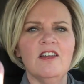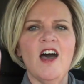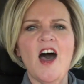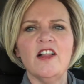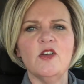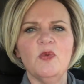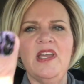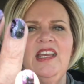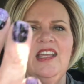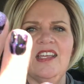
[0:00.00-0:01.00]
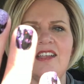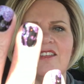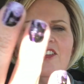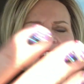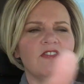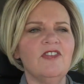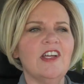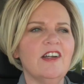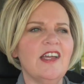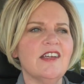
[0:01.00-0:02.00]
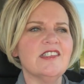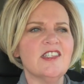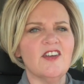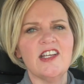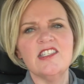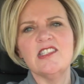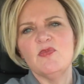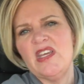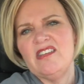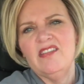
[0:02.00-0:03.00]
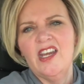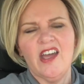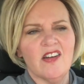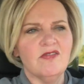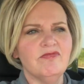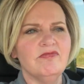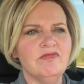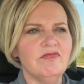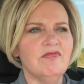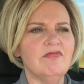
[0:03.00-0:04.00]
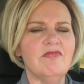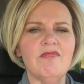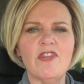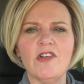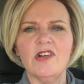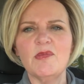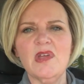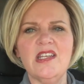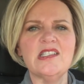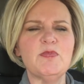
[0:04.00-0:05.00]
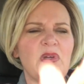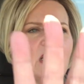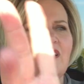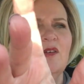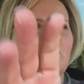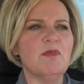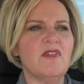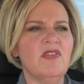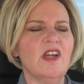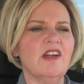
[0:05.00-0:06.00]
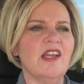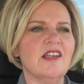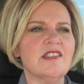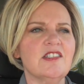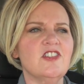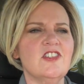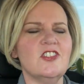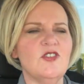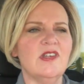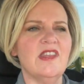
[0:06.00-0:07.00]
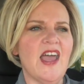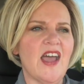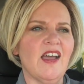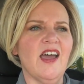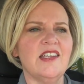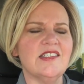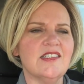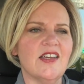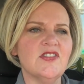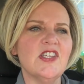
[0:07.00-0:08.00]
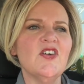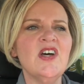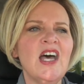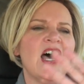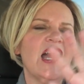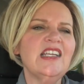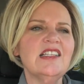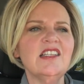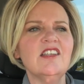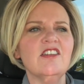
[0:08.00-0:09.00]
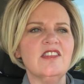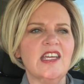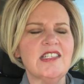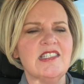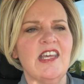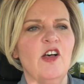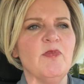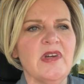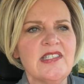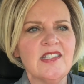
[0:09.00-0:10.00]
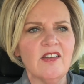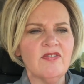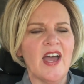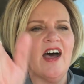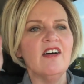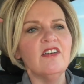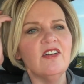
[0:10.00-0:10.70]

Halloween-y looking fingernails. So I spent, 30 minutes piddling with my fingernails and just doing that kind of stuff. So I did little things to help myself out,